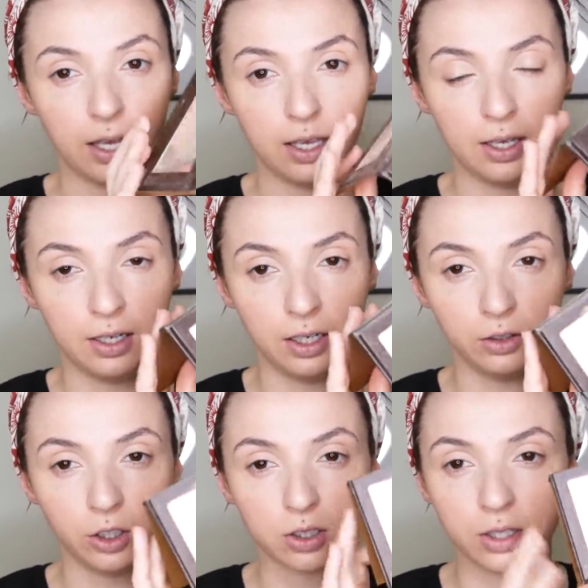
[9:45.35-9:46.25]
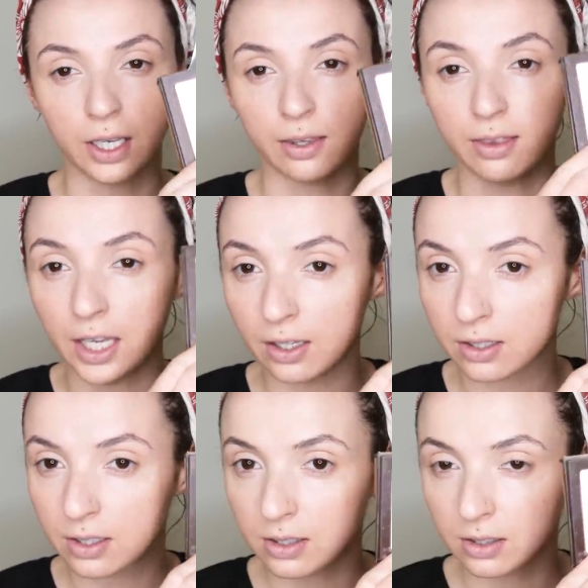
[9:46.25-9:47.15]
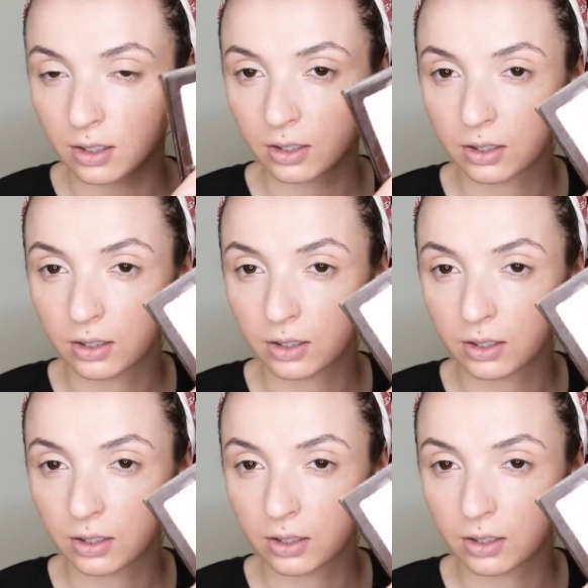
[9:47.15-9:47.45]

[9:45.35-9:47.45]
and it looks like this.